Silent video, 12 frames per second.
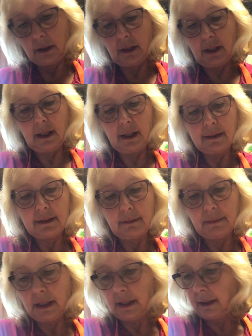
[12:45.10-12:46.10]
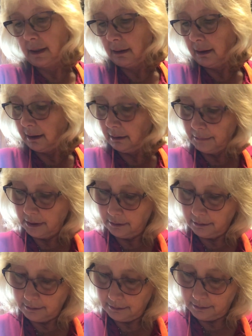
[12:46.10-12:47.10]
I guess I'm kind of thinking
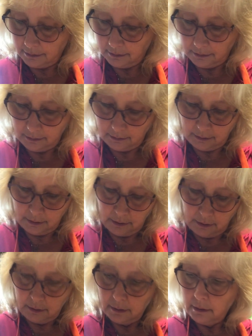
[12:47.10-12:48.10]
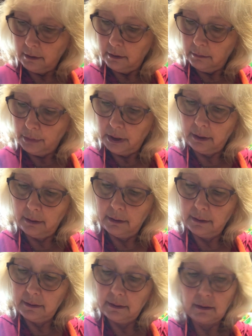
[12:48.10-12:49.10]
about
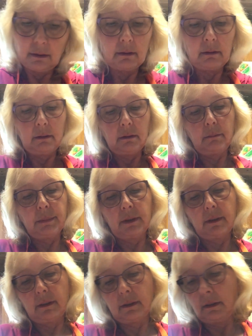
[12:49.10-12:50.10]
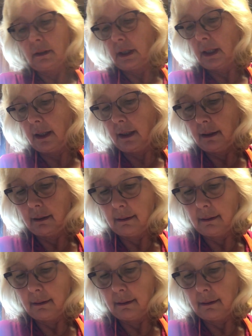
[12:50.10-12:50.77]
parents a little bit today.